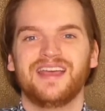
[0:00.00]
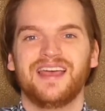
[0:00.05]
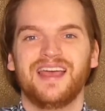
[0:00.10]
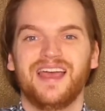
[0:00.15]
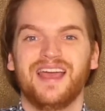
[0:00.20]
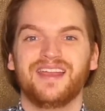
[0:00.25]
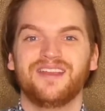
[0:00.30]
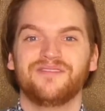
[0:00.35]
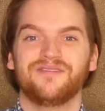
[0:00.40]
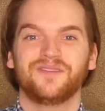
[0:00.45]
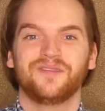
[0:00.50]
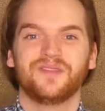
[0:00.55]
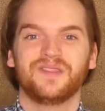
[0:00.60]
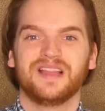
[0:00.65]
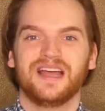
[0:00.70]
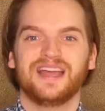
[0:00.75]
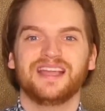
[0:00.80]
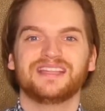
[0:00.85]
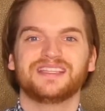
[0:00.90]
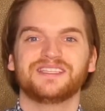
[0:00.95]
And if you
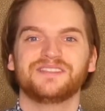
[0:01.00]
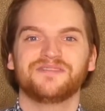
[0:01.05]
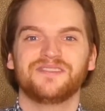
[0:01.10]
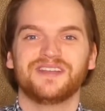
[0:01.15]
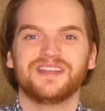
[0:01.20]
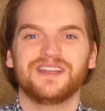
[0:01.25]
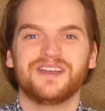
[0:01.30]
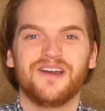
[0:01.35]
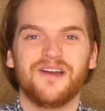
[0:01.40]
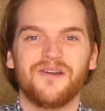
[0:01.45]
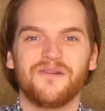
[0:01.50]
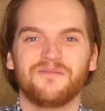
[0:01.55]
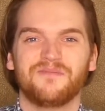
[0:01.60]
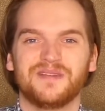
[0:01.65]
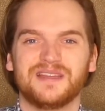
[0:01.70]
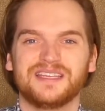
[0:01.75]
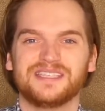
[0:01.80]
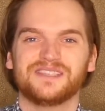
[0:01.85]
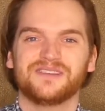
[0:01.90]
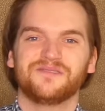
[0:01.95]
like this video,
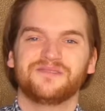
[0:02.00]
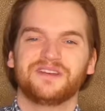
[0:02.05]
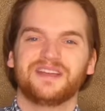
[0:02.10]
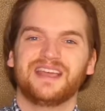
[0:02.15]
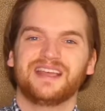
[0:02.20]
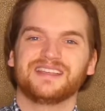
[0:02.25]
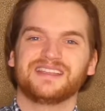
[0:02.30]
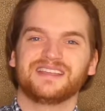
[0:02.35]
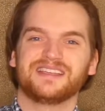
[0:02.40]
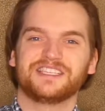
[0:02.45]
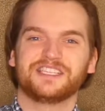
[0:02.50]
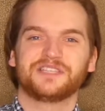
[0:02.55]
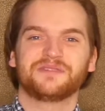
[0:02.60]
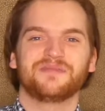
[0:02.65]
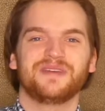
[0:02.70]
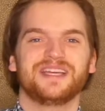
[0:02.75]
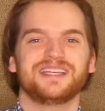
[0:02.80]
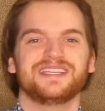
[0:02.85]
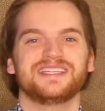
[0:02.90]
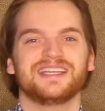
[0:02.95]
please don't forget to
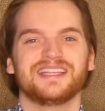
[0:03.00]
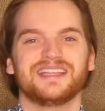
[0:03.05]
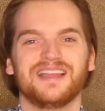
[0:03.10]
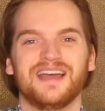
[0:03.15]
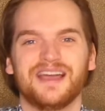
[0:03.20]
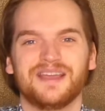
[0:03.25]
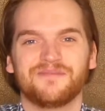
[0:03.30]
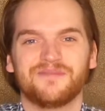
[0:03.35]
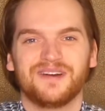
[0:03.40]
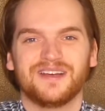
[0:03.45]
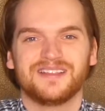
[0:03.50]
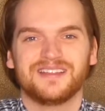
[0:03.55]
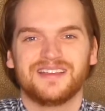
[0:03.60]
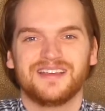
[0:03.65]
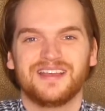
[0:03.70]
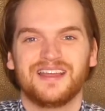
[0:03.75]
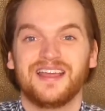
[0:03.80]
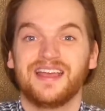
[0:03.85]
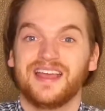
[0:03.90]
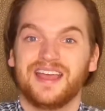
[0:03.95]
smash that like
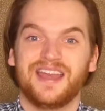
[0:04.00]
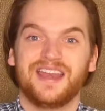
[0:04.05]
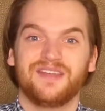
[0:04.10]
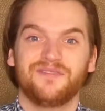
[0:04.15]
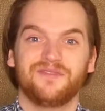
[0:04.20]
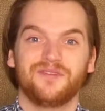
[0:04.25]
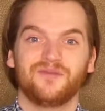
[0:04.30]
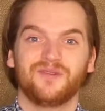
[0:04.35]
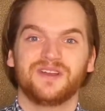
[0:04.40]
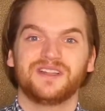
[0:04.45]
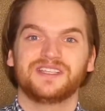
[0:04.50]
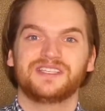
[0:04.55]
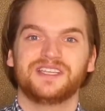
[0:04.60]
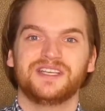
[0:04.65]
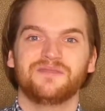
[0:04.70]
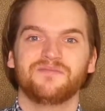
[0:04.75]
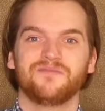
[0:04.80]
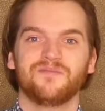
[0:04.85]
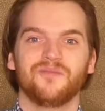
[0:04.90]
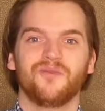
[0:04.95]
button. And if you want to
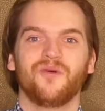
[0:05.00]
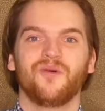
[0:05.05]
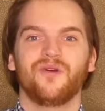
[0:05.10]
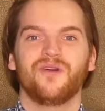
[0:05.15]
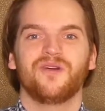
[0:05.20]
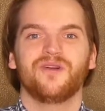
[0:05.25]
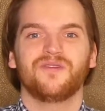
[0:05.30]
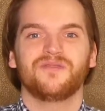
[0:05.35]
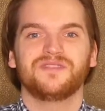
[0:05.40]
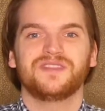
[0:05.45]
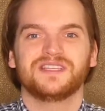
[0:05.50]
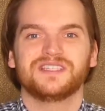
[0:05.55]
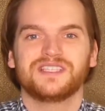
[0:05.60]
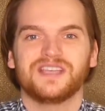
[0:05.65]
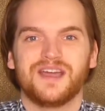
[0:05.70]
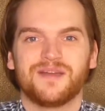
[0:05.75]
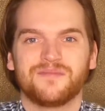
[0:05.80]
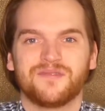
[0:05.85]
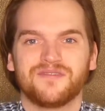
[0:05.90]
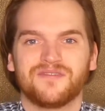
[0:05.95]
see more of this
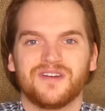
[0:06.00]
type of